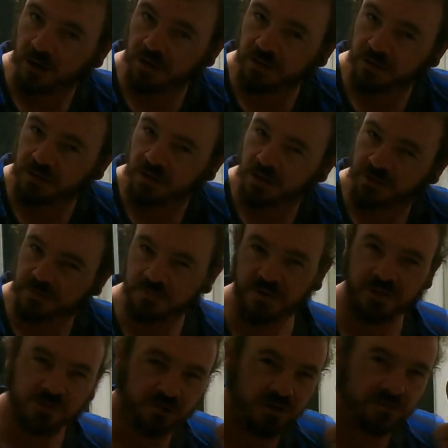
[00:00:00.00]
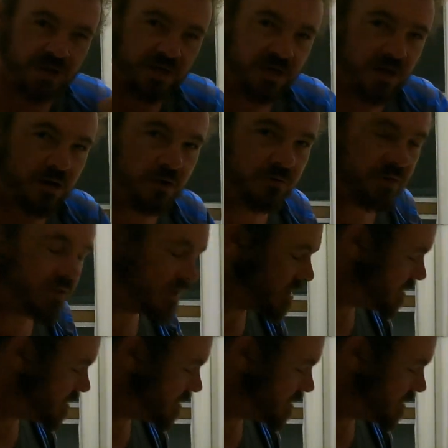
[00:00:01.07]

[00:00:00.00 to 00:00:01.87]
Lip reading: No, I'm pretty sure you made a curry with